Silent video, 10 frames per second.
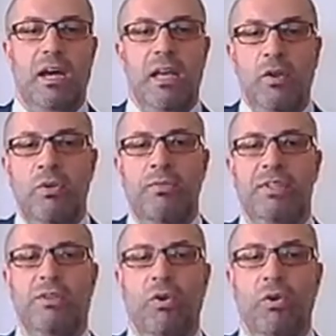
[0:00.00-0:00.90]
Along
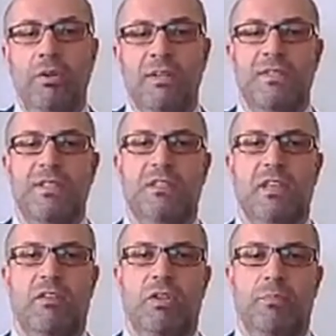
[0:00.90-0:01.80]
with all these
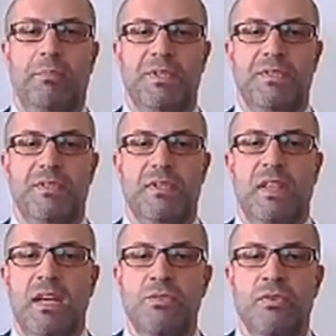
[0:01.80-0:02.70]
developments,
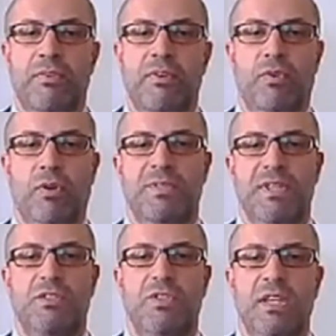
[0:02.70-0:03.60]
lots of reforms
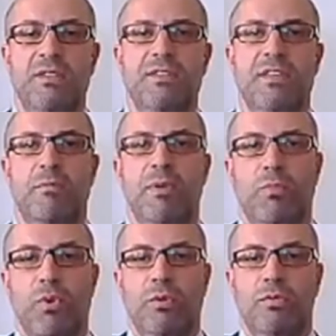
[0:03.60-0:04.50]
and changes have
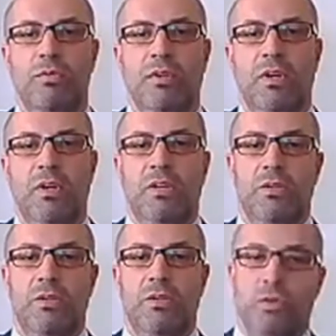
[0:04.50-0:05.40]
been brought
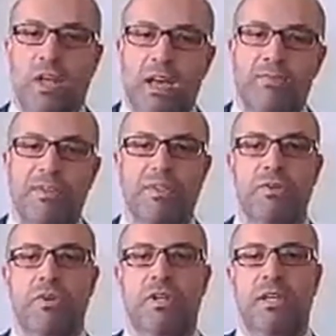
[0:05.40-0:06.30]
to life in
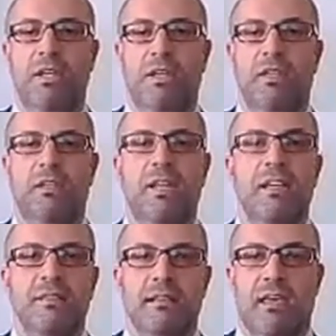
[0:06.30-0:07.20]
Turkey in the
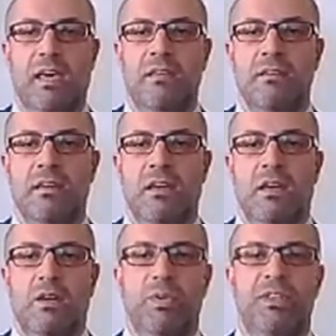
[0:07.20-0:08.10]
last decade,
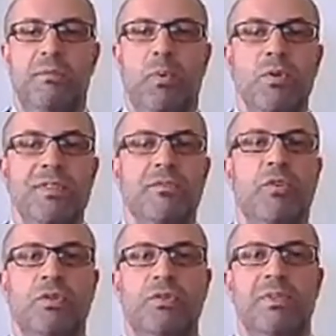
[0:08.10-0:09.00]
with the positive
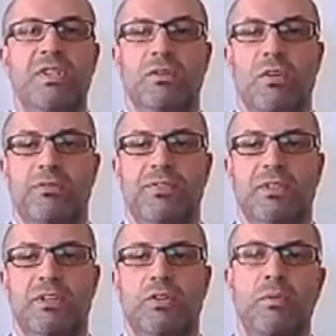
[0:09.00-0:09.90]
contribution of
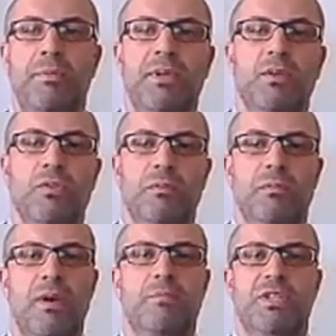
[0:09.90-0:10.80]
the European
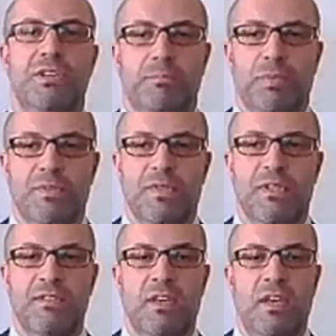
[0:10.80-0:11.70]
Union membership
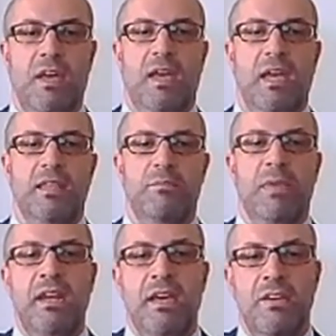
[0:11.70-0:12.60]
process, and
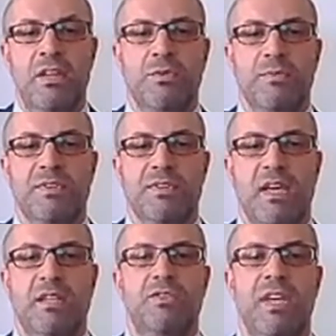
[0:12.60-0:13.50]
many
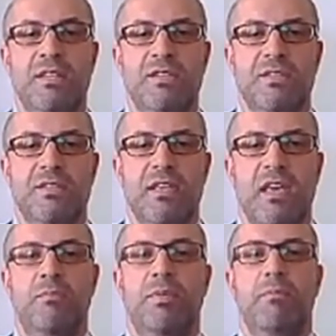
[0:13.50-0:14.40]
arrangements and changes
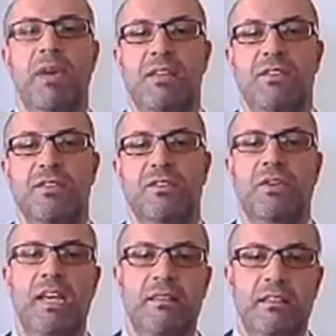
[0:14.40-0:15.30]
have been made
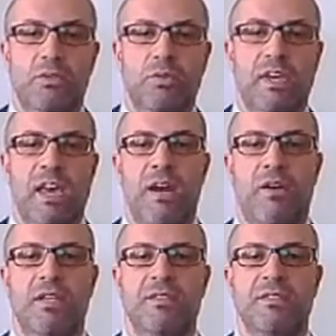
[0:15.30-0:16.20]
related to the
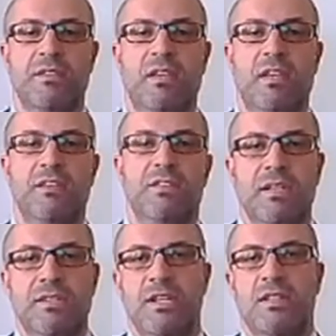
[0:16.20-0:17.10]
areas,
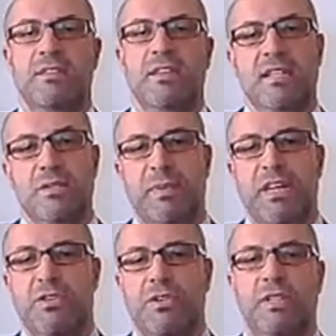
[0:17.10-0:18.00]
such as
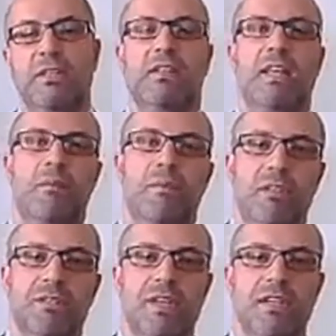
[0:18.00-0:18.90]
especially the
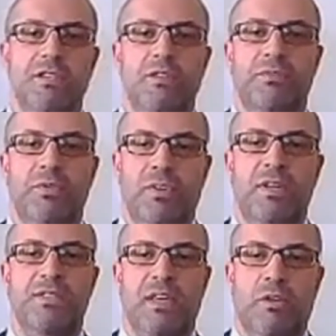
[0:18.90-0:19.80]
liberalization of
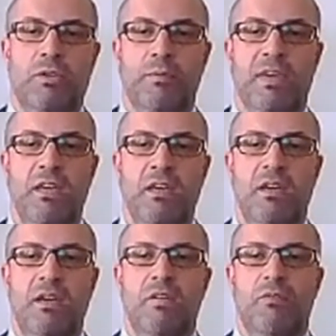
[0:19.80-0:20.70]
Turkey's economy,
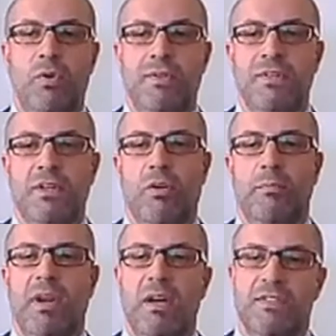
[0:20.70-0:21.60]
focusing
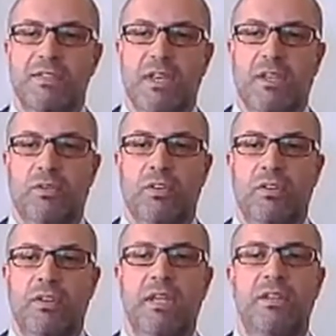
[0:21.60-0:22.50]
on private
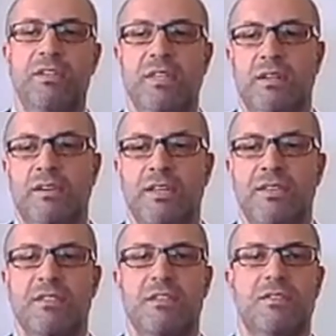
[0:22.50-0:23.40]
sector, increasing the
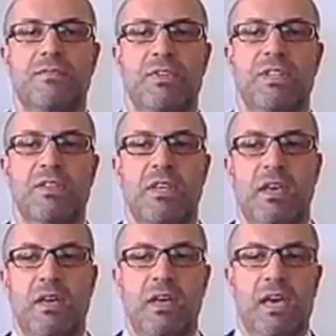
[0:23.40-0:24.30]
resistance with
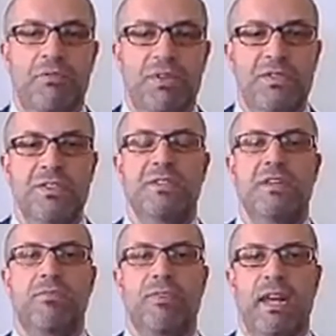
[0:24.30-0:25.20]

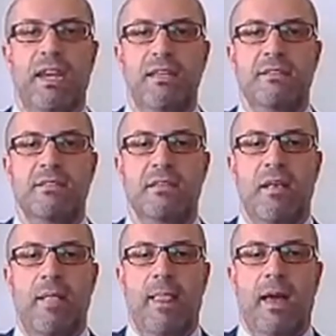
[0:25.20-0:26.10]
efficiency in finance,
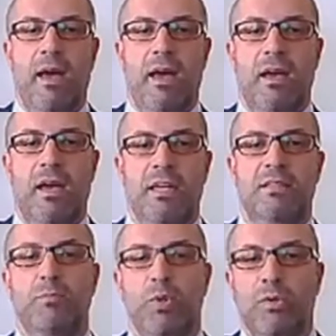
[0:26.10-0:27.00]
uh,
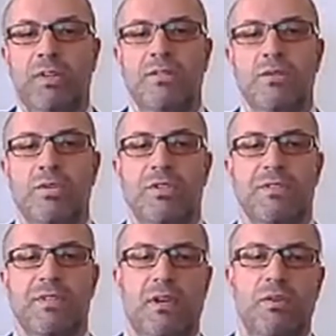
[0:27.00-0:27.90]
and building
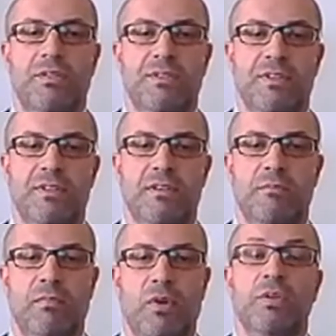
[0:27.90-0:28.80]
social security
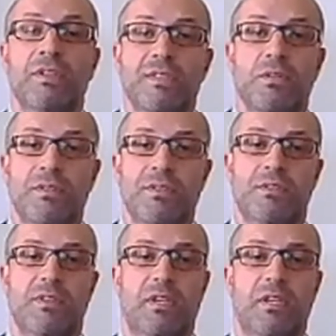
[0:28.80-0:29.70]
system on a solid,
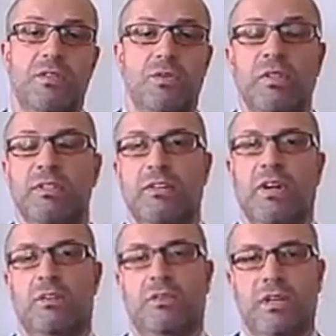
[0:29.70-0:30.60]
uh, solid
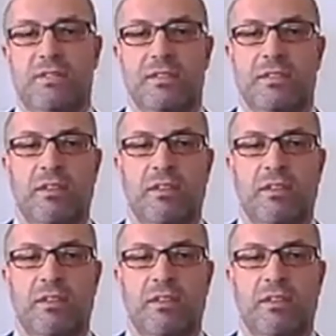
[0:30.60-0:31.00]
ground, Nelson.